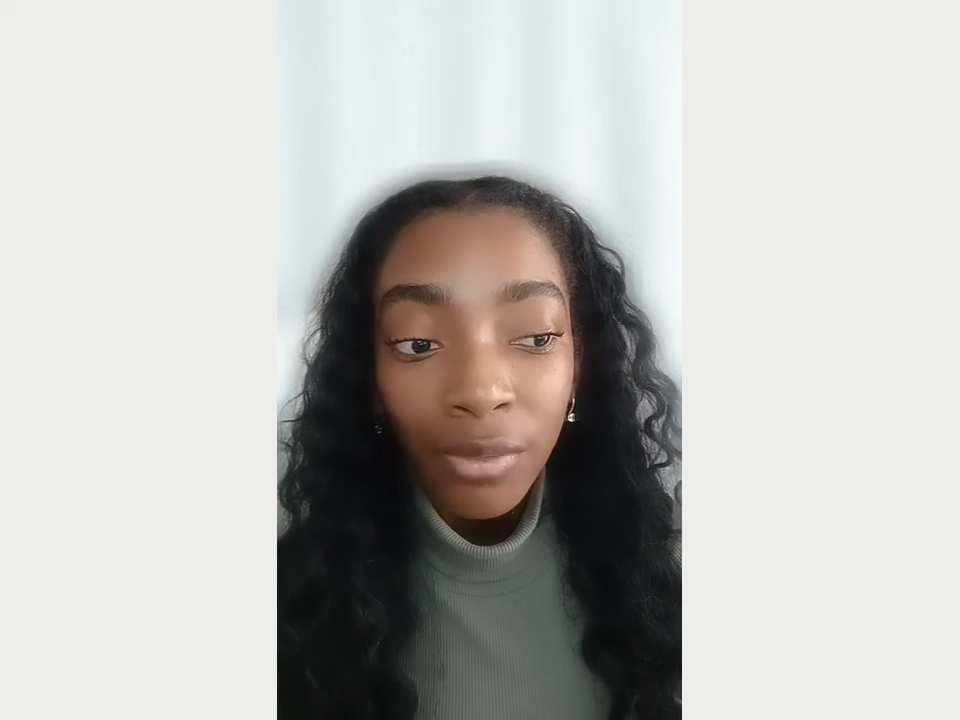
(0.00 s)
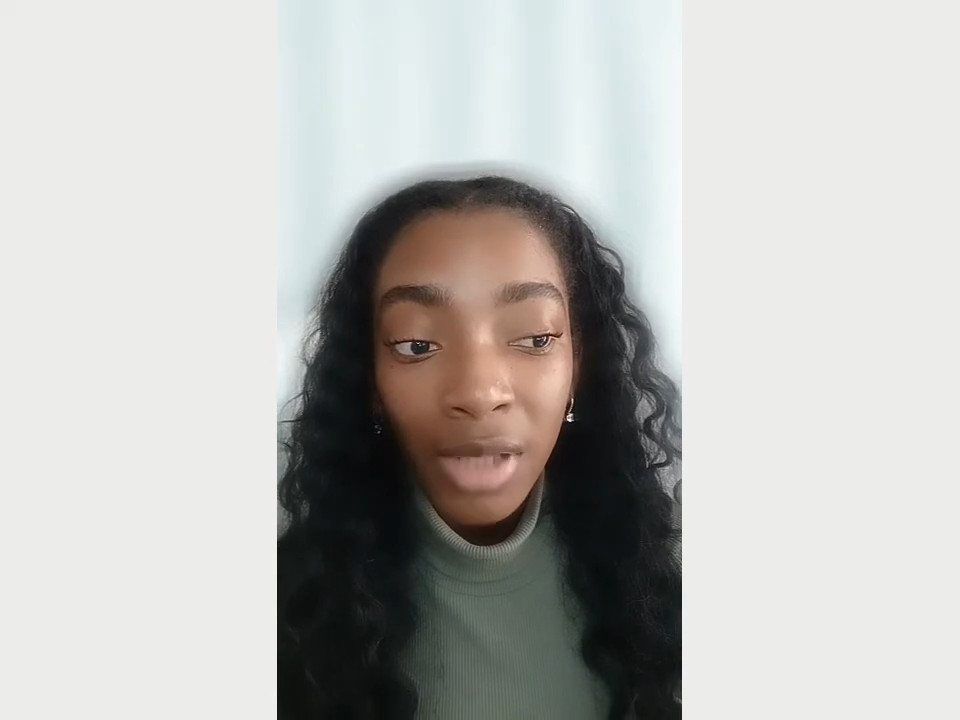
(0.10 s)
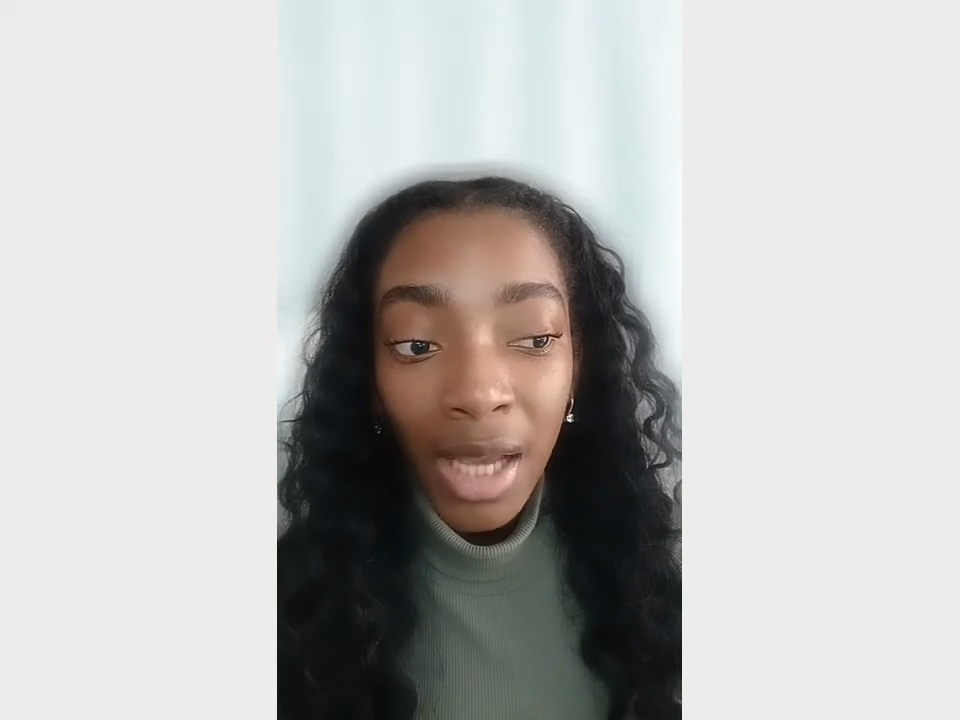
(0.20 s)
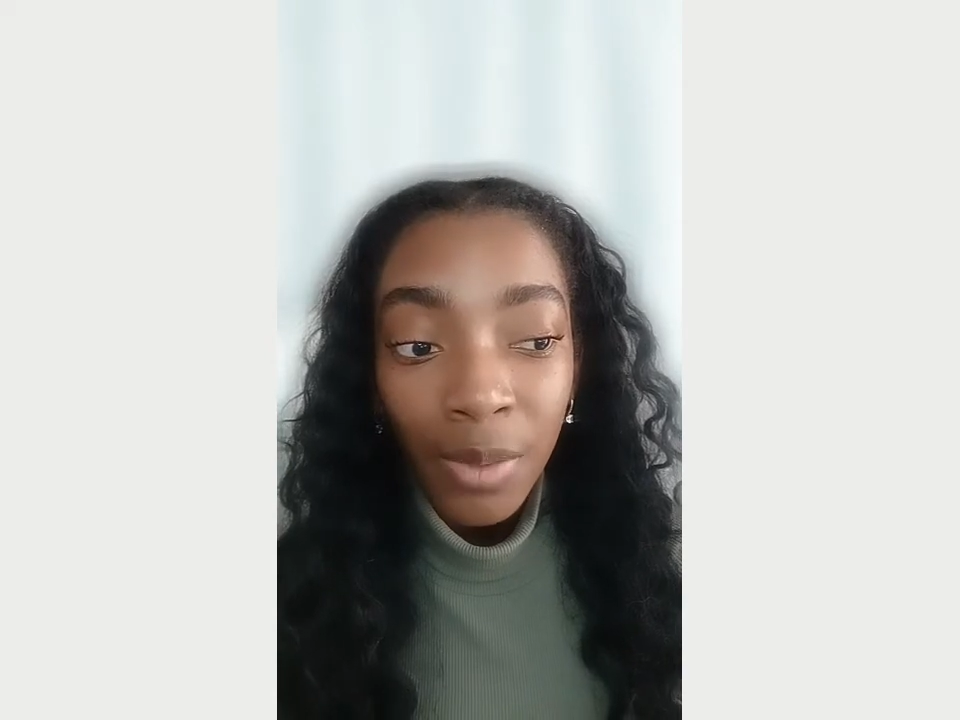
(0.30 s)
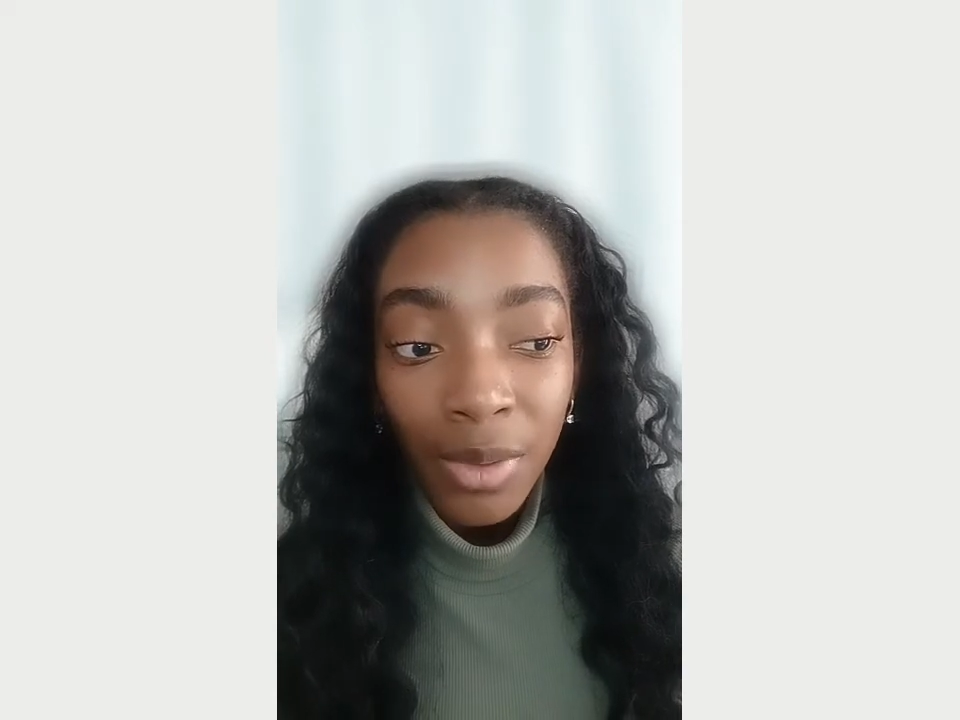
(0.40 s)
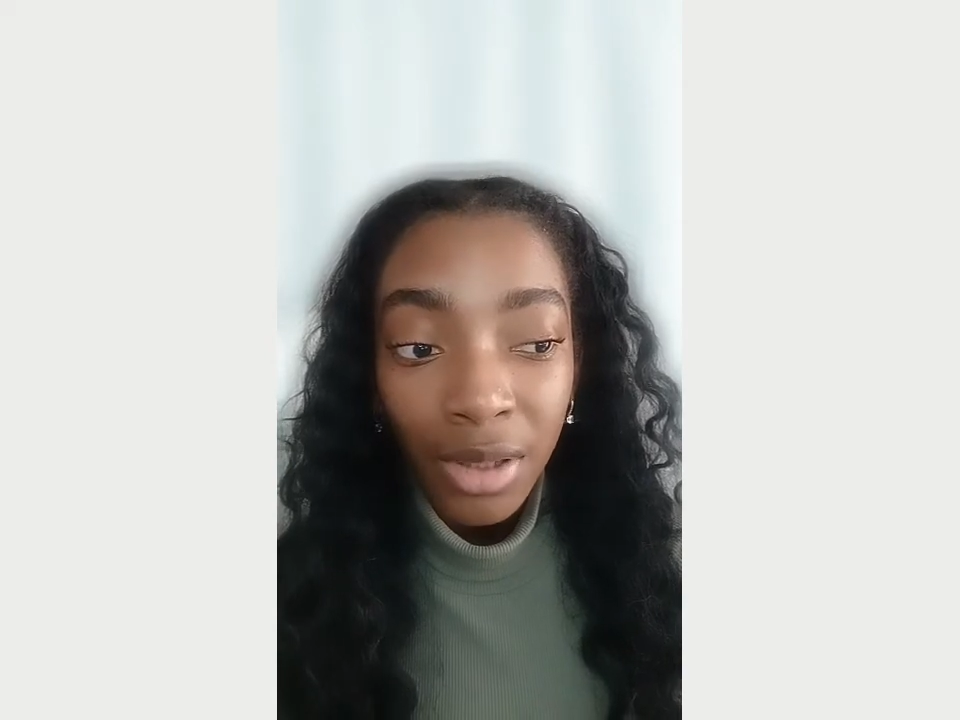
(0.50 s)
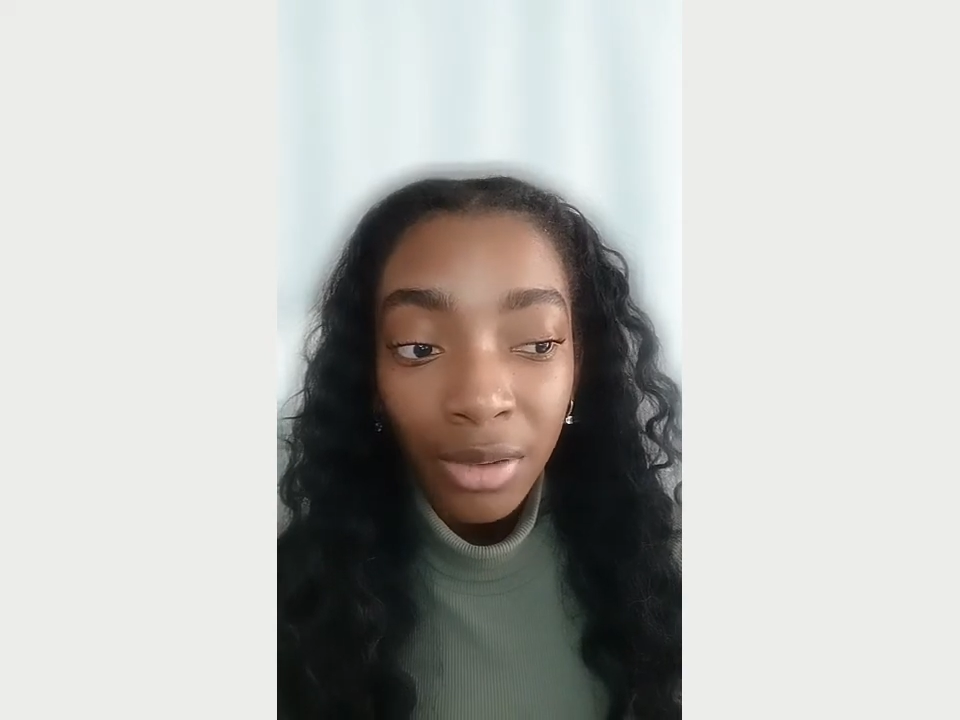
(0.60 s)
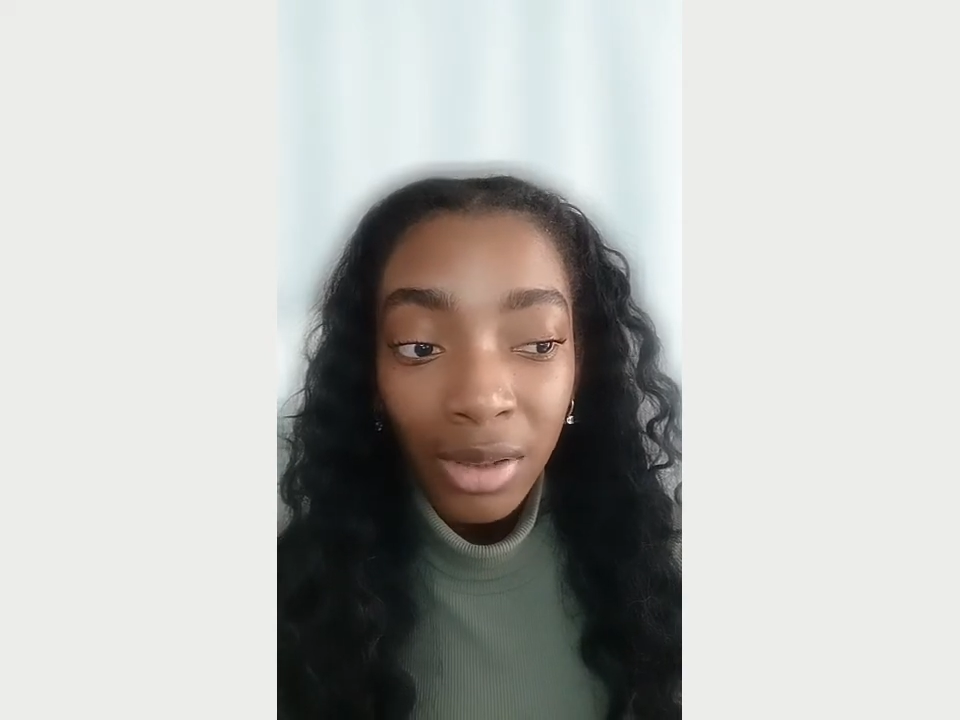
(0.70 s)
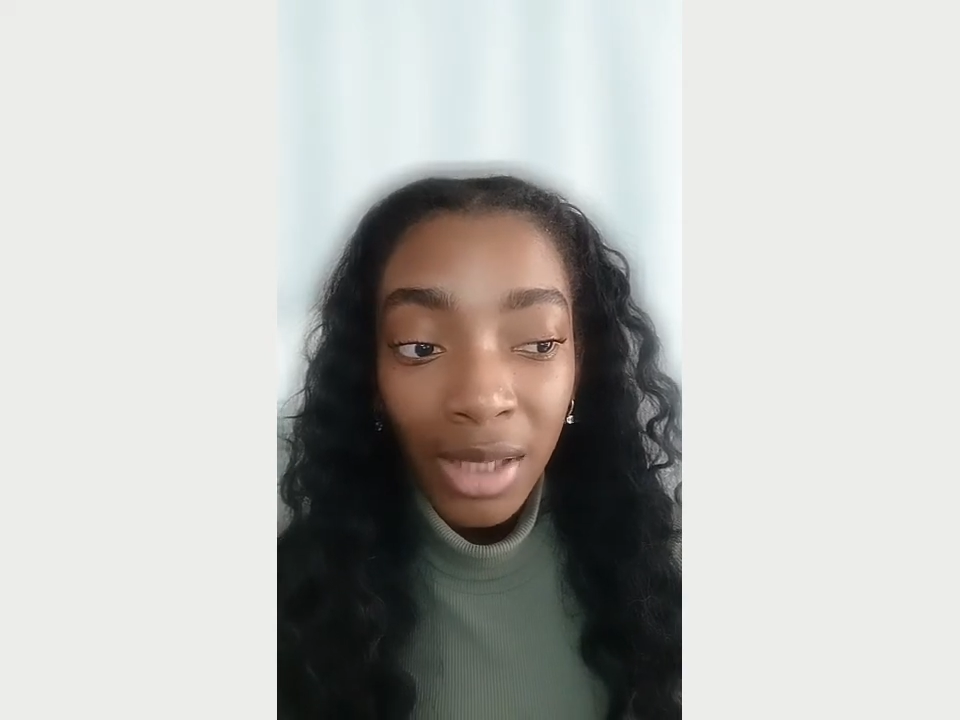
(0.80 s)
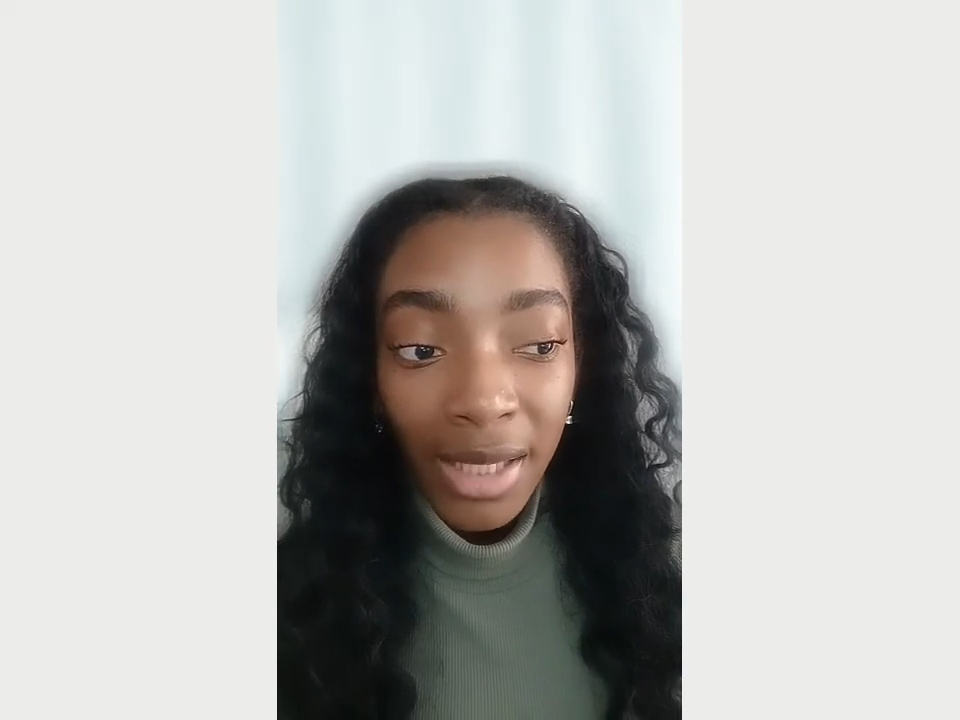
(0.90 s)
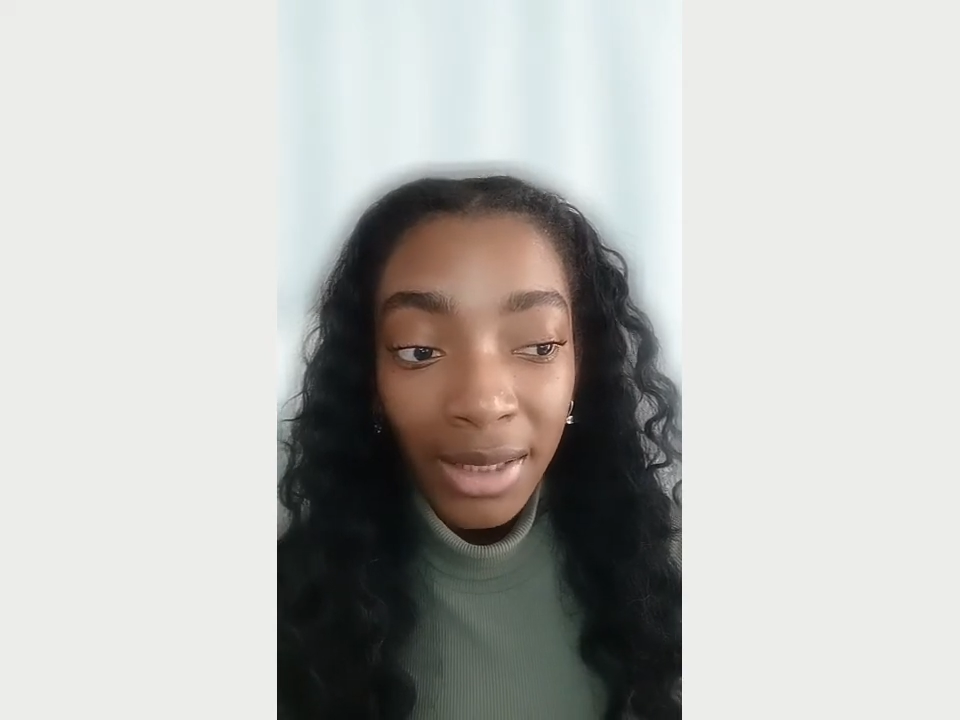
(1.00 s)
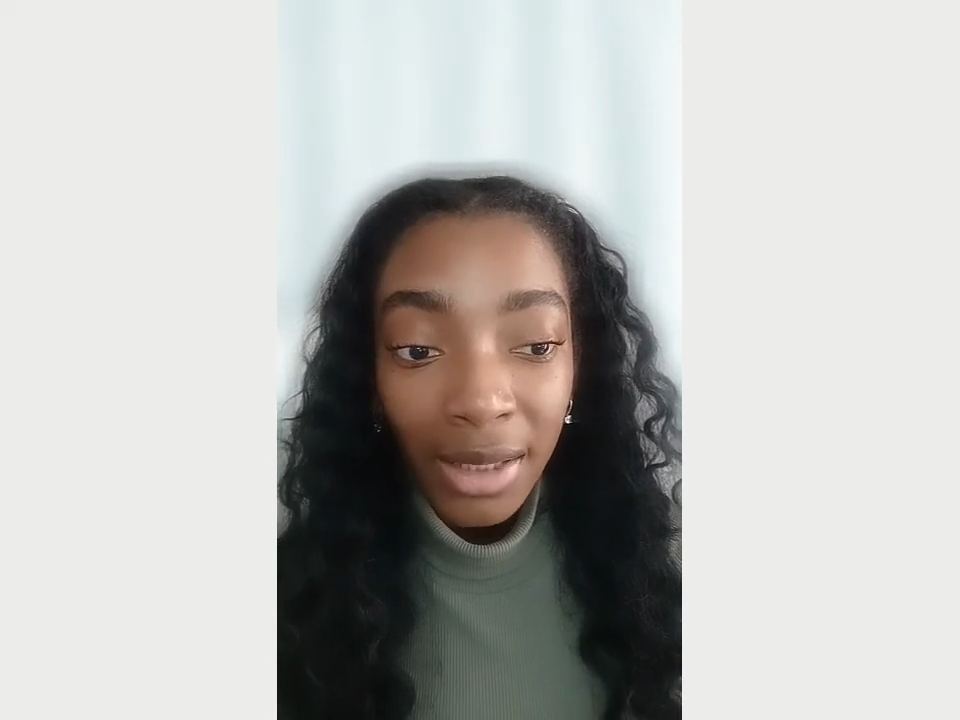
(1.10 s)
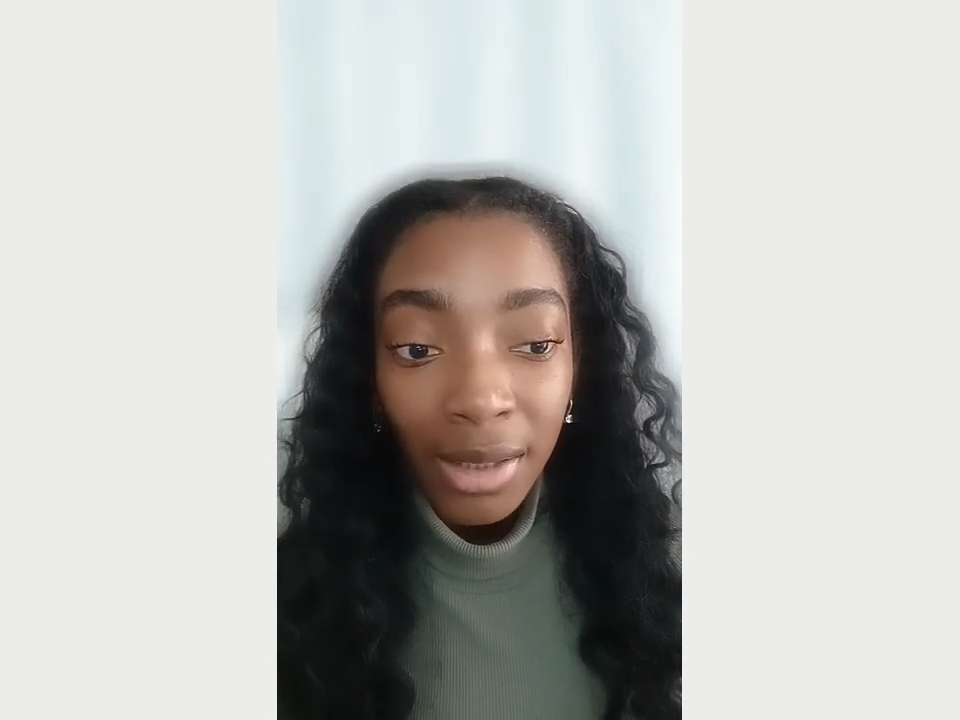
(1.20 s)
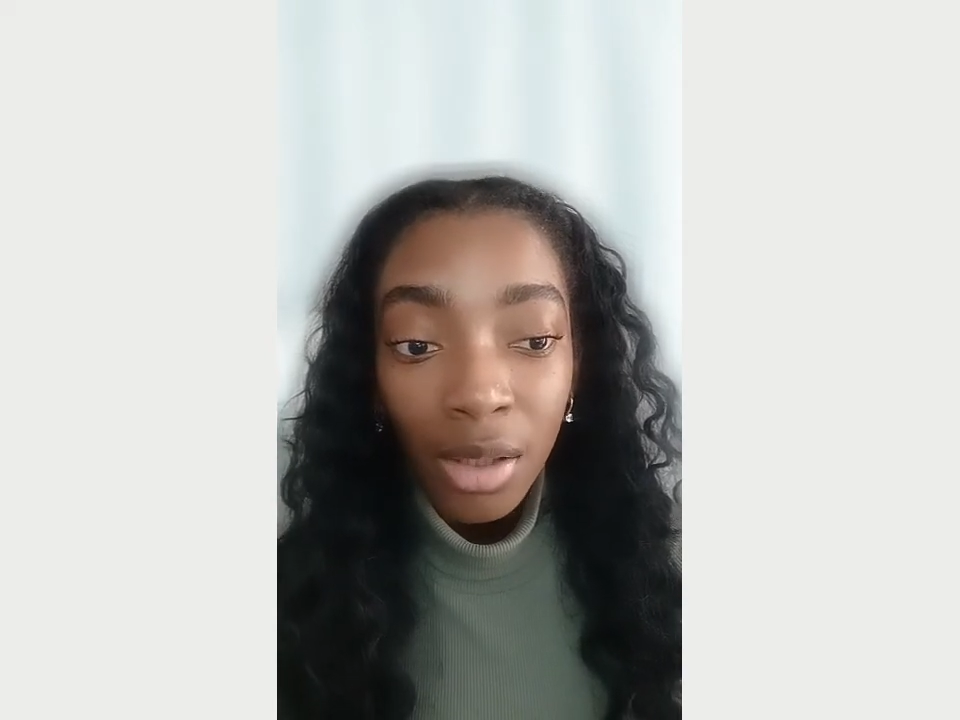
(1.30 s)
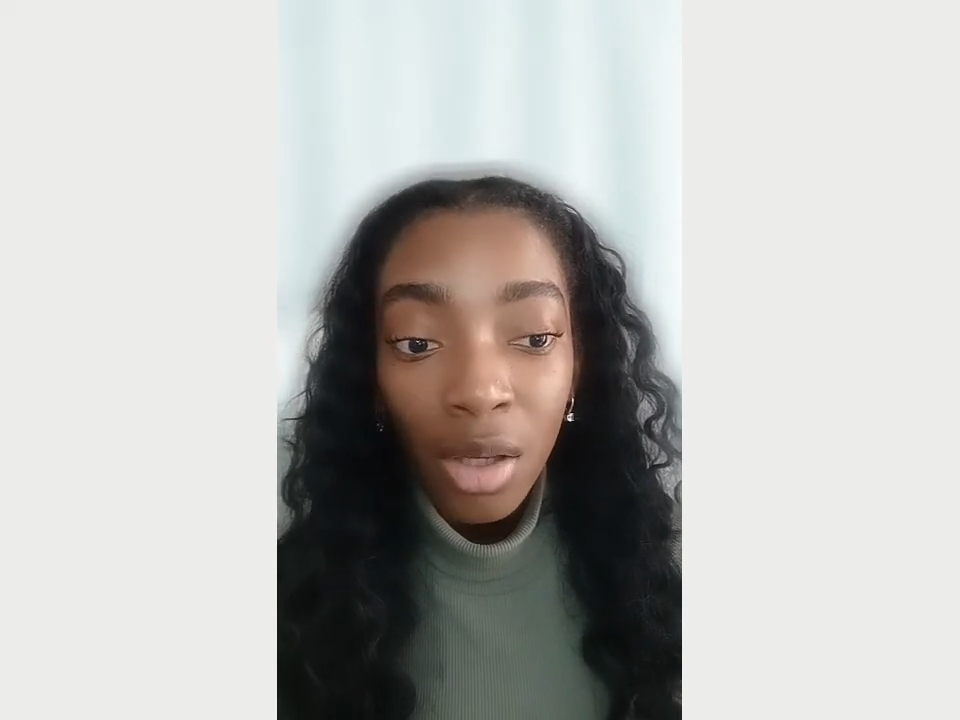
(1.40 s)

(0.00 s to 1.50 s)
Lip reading: line with their liking